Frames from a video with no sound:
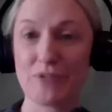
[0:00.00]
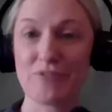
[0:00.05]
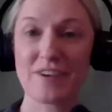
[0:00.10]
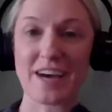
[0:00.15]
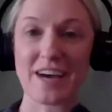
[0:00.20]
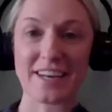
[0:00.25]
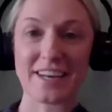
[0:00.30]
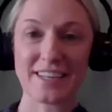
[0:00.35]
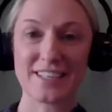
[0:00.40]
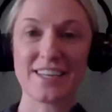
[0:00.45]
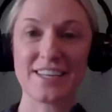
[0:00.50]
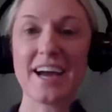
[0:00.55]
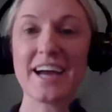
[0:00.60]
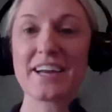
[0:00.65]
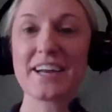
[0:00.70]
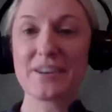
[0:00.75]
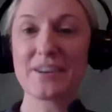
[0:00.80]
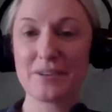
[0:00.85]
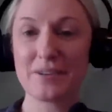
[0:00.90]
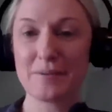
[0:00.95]
got a
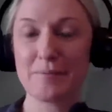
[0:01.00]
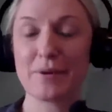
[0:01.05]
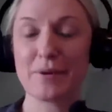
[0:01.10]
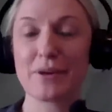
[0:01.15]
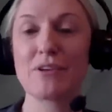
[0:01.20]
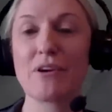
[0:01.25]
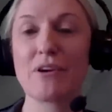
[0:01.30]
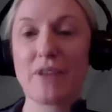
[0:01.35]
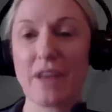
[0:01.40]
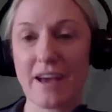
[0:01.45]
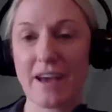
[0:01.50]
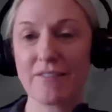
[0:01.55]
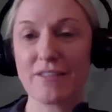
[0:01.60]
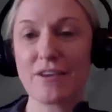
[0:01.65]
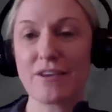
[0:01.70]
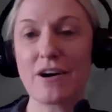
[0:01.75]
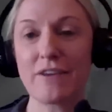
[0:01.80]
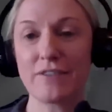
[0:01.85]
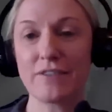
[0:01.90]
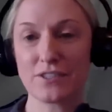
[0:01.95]
title, but you don't have
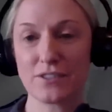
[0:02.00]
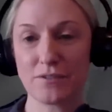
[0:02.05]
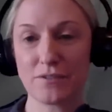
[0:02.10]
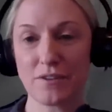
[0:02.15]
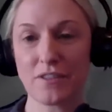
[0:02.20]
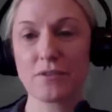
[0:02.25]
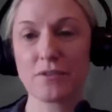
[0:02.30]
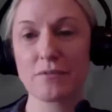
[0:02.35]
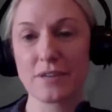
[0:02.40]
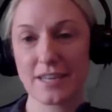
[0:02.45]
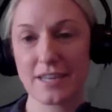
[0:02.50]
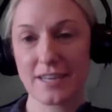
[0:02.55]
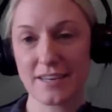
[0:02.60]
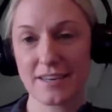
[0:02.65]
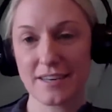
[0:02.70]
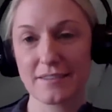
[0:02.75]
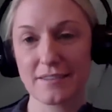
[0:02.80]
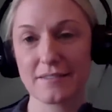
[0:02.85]
the officer authority.